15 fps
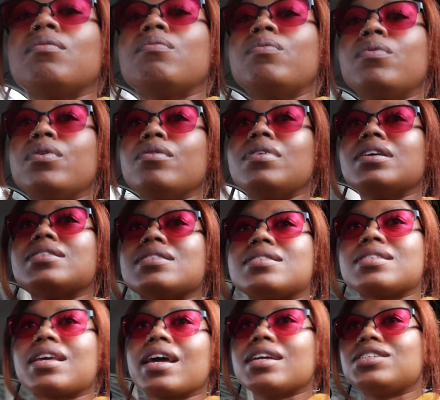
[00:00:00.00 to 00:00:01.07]
Woo, this is
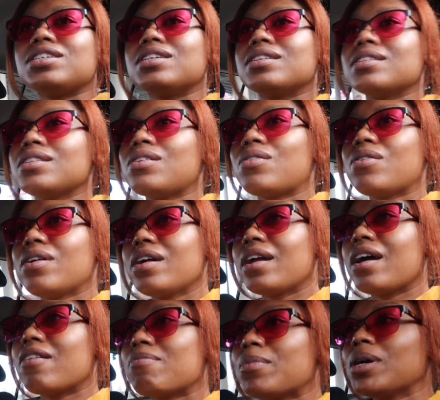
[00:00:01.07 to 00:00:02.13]
sketchy. Lord
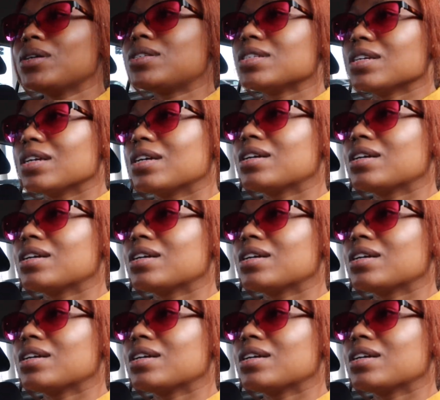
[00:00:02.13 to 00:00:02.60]
have mercy.